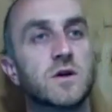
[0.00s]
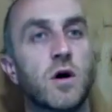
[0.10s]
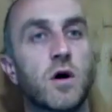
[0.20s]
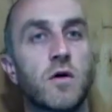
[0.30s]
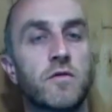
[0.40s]

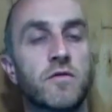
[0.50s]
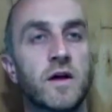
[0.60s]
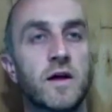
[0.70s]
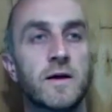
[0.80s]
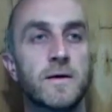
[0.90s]
of,
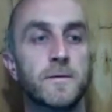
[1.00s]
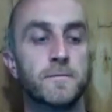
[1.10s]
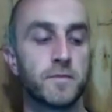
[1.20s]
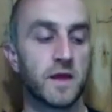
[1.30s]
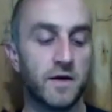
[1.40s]

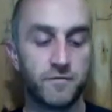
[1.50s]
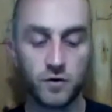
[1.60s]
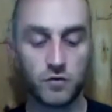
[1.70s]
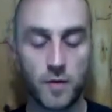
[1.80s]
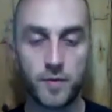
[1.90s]
if
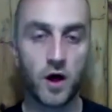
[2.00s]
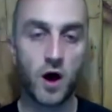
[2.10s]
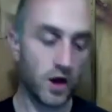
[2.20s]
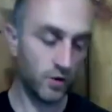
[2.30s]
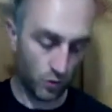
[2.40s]
you're up on a
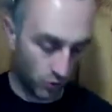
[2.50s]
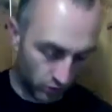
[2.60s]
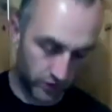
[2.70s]
high wall